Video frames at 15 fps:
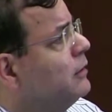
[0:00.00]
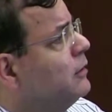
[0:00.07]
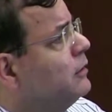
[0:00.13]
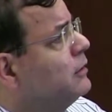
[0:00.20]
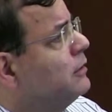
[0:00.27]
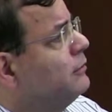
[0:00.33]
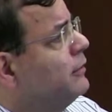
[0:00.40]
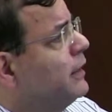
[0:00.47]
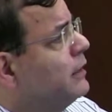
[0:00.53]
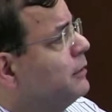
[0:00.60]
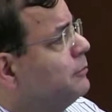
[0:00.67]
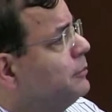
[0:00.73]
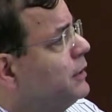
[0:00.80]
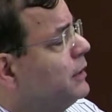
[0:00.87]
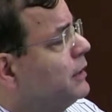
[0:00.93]

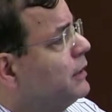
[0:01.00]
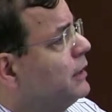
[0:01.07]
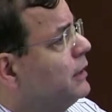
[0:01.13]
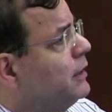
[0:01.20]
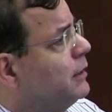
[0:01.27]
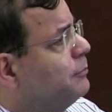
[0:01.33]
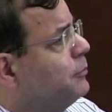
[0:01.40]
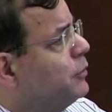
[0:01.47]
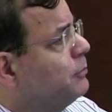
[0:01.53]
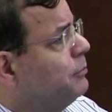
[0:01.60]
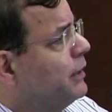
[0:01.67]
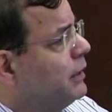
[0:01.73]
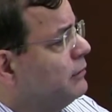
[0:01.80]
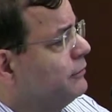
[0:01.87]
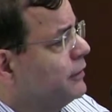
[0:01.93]
developing a hip or
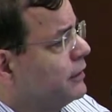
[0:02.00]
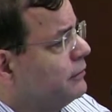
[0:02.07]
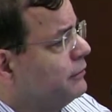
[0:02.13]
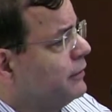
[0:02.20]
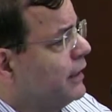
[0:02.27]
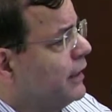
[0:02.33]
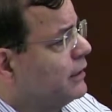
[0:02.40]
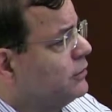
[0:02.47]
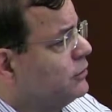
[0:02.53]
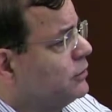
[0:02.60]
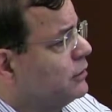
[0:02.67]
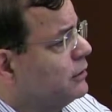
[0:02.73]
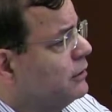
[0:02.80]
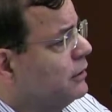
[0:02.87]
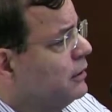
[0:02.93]
pelvic
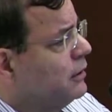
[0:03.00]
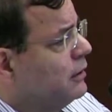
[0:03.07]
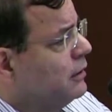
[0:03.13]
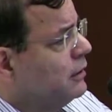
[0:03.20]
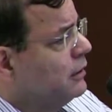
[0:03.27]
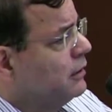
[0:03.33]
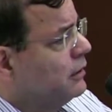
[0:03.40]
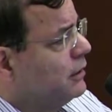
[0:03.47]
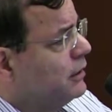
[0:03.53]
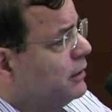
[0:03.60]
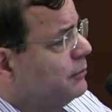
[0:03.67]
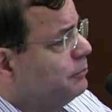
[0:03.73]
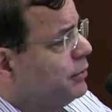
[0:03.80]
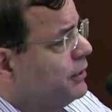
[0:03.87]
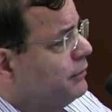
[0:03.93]
fracture. The
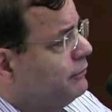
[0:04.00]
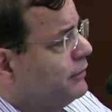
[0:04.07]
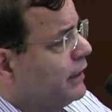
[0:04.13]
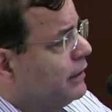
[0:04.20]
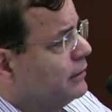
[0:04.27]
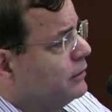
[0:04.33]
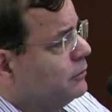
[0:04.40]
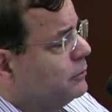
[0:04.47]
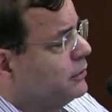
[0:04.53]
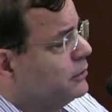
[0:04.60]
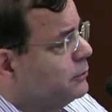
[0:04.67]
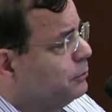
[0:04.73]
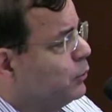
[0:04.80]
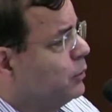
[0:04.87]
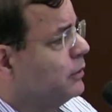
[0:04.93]
p-value was
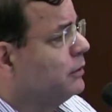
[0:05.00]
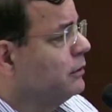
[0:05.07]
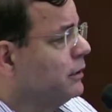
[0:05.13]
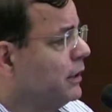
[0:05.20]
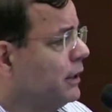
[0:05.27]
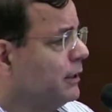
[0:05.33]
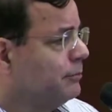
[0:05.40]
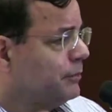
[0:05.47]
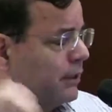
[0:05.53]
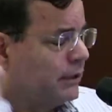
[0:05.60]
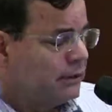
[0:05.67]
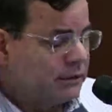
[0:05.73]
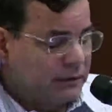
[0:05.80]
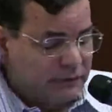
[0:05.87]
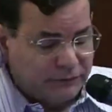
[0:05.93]
borderline, but
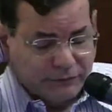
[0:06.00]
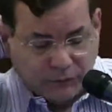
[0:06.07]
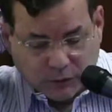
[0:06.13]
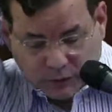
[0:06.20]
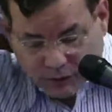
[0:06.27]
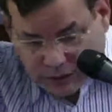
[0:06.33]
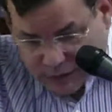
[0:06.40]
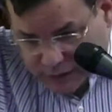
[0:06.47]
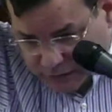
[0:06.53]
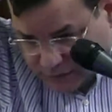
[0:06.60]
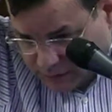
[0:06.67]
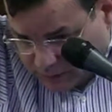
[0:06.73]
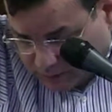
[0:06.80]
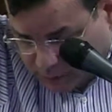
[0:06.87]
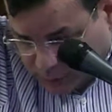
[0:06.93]
it did fall
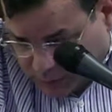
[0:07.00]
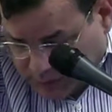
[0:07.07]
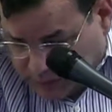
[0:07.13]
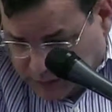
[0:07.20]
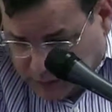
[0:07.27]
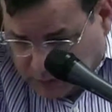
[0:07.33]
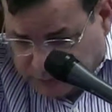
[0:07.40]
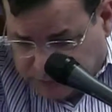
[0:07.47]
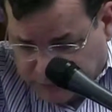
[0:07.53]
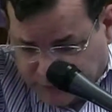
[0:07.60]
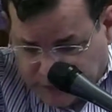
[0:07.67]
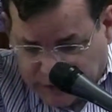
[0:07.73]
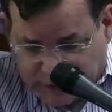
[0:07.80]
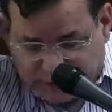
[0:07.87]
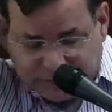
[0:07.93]
under
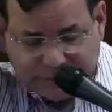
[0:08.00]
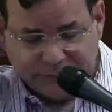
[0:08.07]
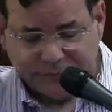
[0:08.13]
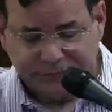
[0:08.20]
0.05.